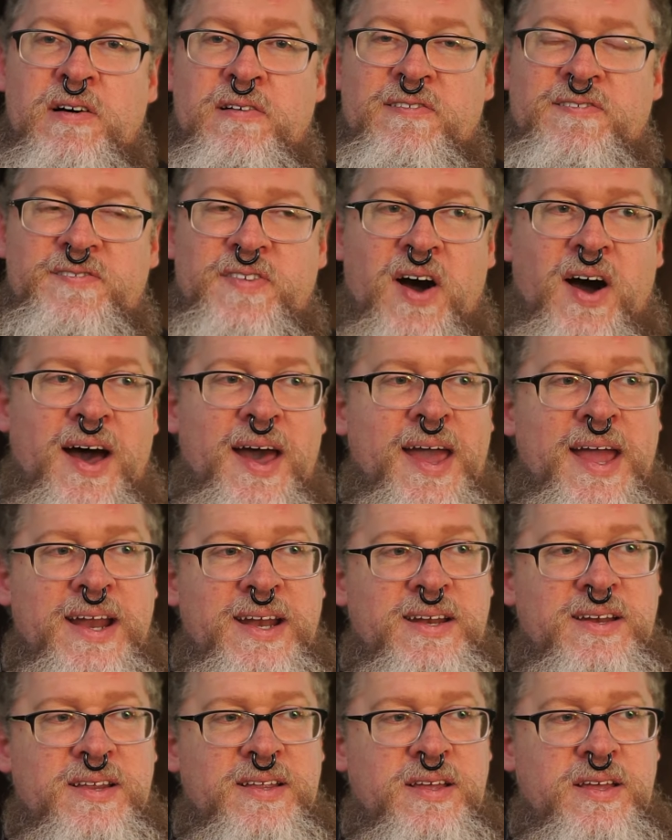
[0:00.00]

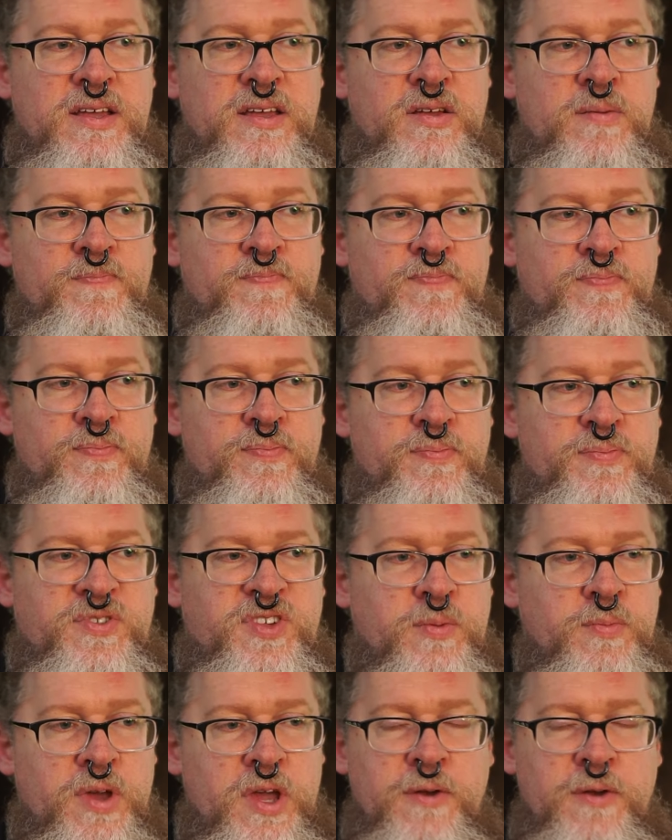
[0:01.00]
find some